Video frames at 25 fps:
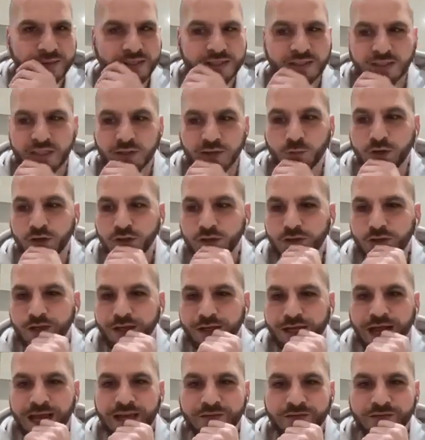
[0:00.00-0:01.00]
Because I want to do a
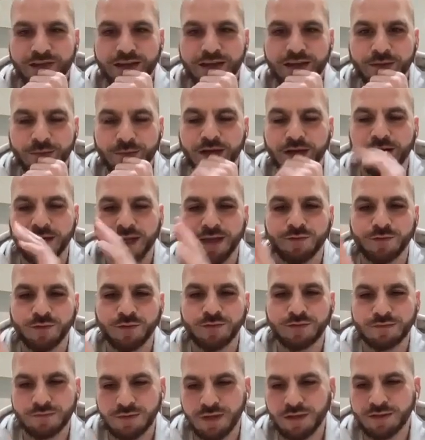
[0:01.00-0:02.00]
KV. I'm like, okay,
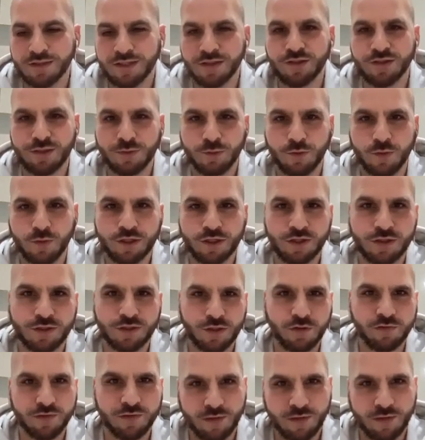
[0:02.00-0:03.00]
well, I'll send you some questions
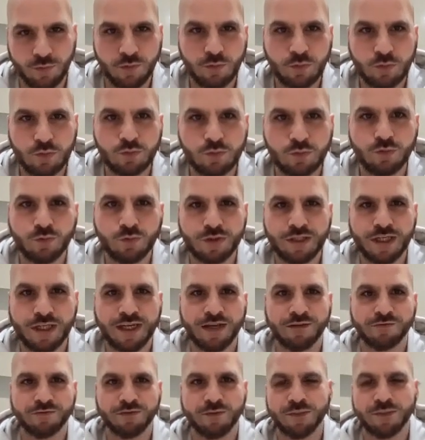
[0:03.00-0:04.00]
over, and then we'll
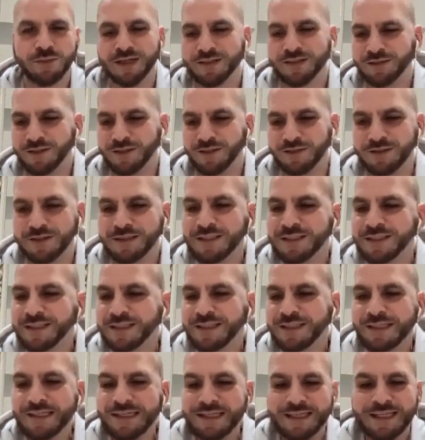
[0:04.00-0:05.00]
take it from there. So
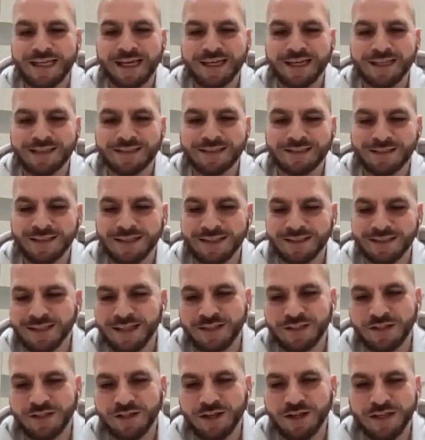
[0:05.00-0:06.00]
yeah,
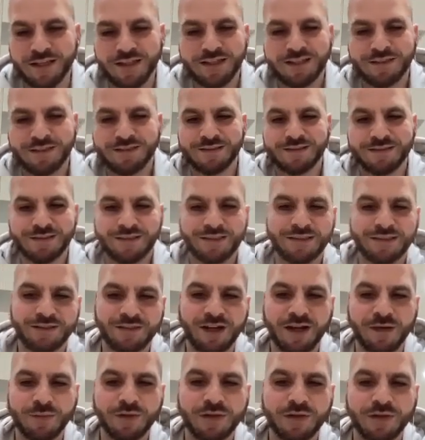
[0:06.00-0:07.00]
that's not. He's a
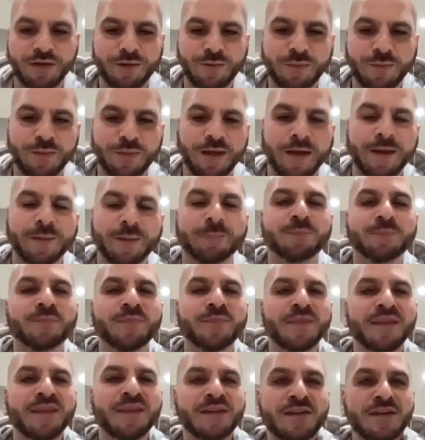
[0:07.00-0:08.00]
diamond though. But hey.
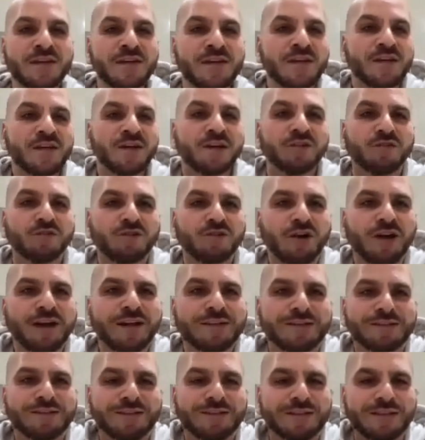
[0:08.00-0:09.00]

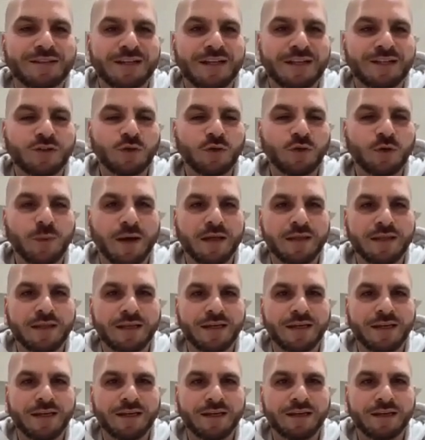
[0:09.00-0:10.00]
Right, let's talk about
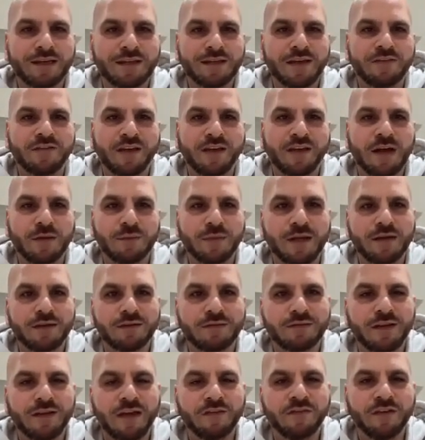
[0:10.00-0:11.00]
the FA Cup
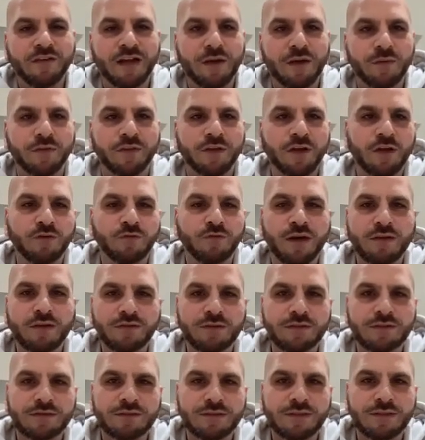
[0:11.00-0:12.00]
then. FA Cup third
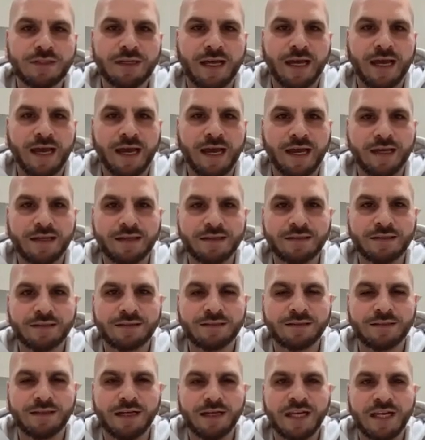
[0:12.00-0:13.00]
round,
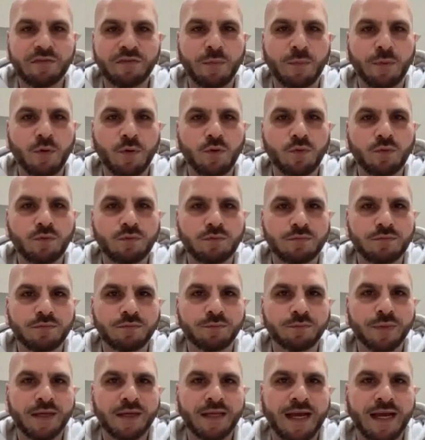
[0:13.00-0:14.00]
and Liverpool
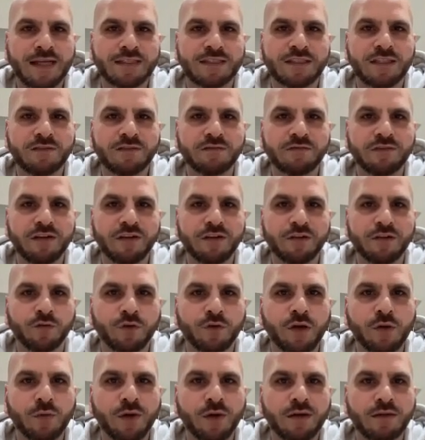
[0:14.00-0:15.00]
beat Aston Villa
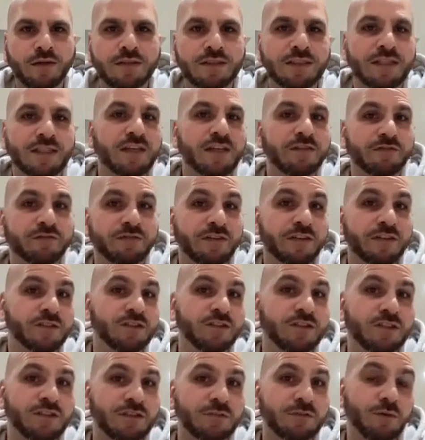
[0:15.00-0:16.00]
3-1. Steve has
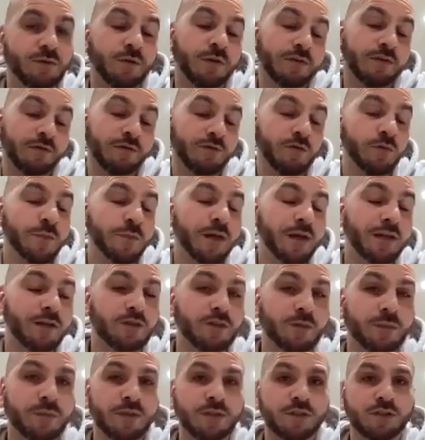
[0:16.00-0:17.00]
just informed me at the
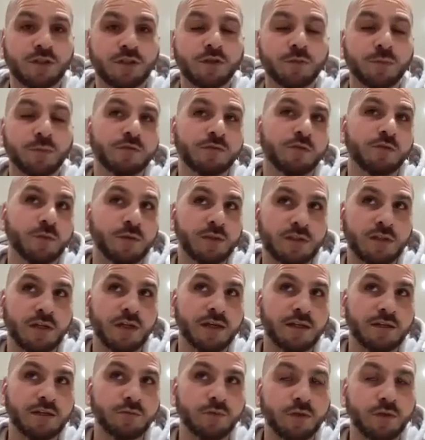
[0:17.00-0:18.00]
top of the show before we
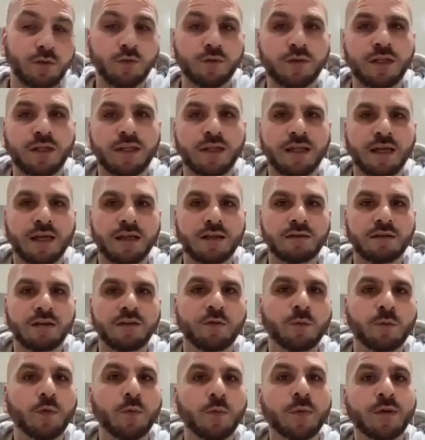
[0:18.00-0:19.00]
started recording that
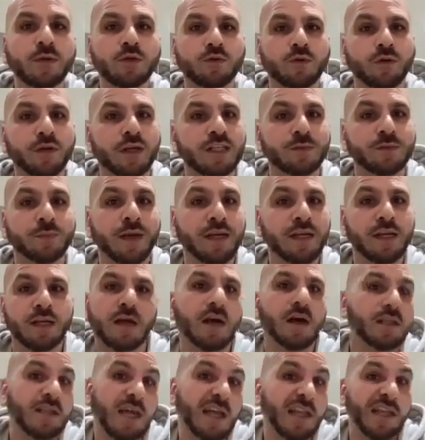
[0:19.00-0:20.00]
Liverpool been drawn against Man
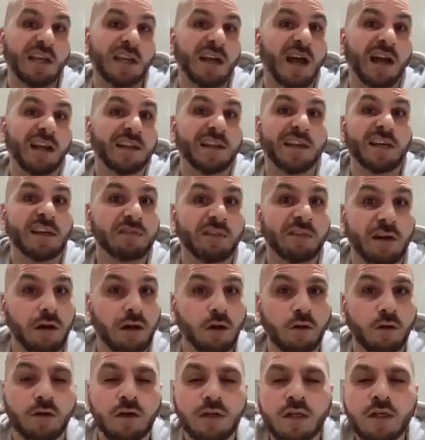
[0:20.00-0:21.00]
United. I didn't even
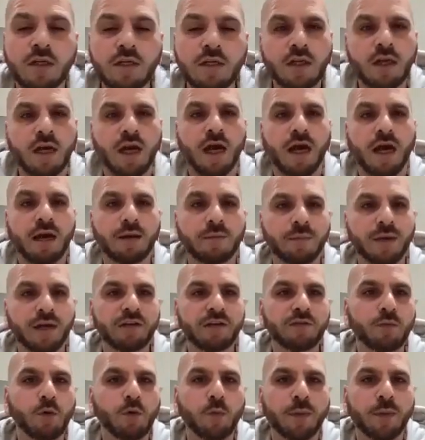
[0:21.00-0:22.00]
know. But
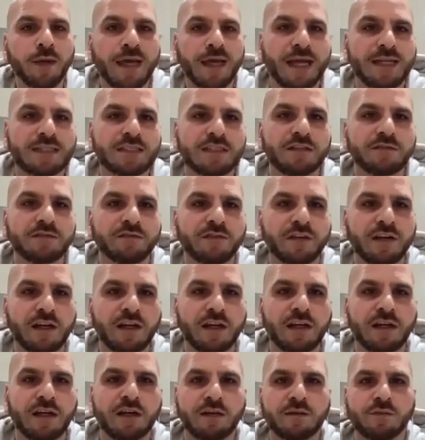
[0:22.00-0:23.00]
Liverpool beat Aston
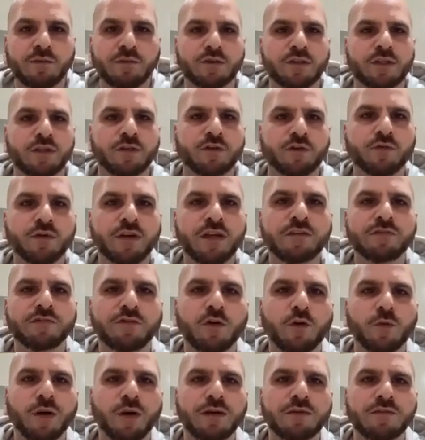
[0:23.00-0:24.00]
Villa, what was it,
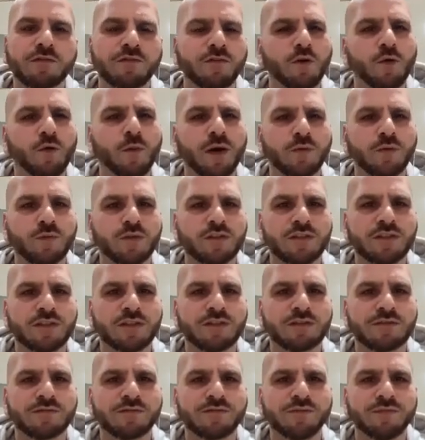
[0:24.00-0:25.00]
3-4-1? 4-1, wasn't
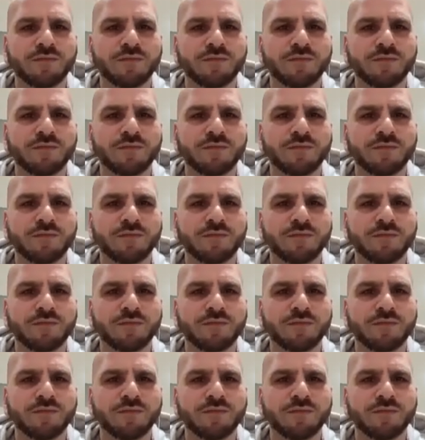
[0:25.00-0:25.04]
it?